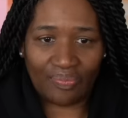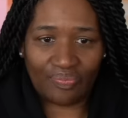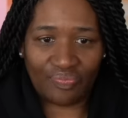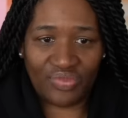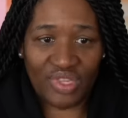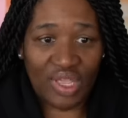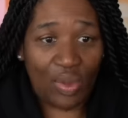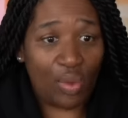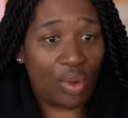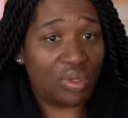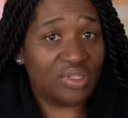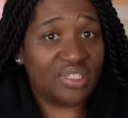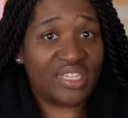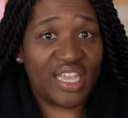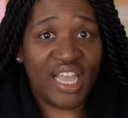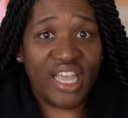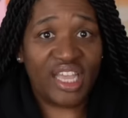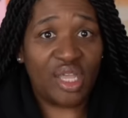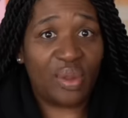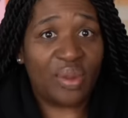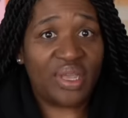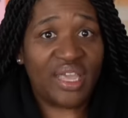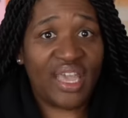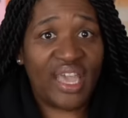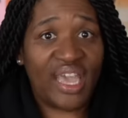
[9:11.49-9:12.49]
They won't tell
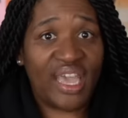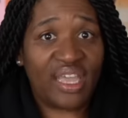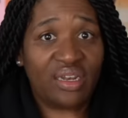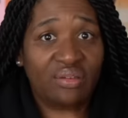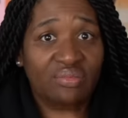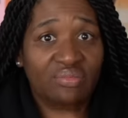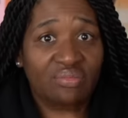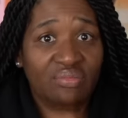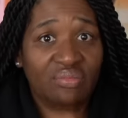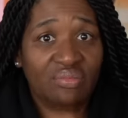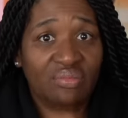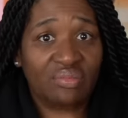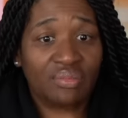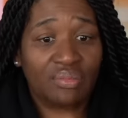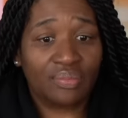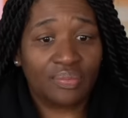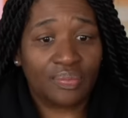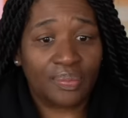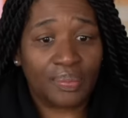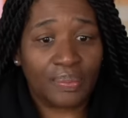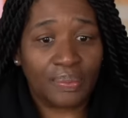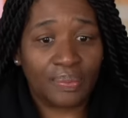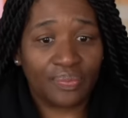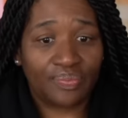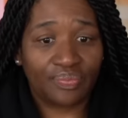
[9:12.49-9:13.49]
you again. Promise,
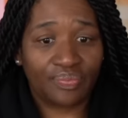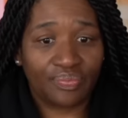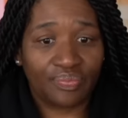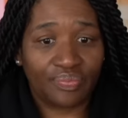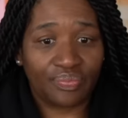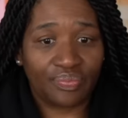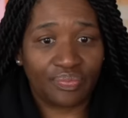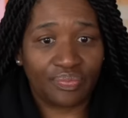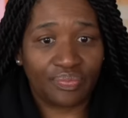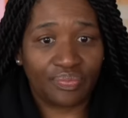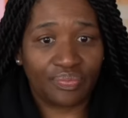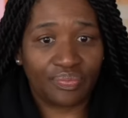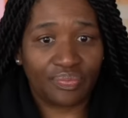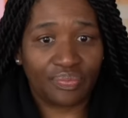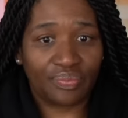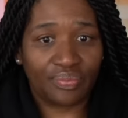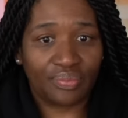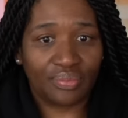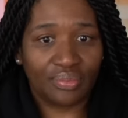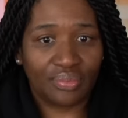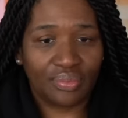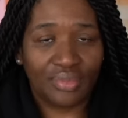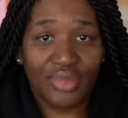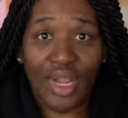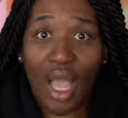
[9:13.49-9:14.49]
asshole.
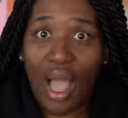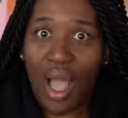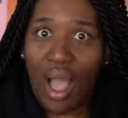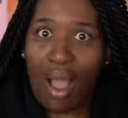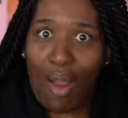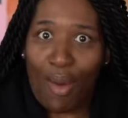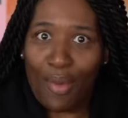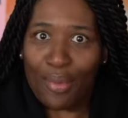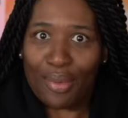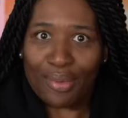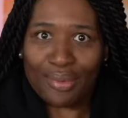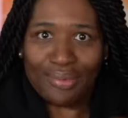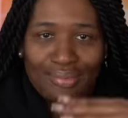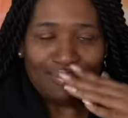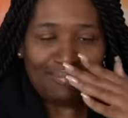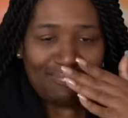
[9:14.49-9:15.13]
Oh!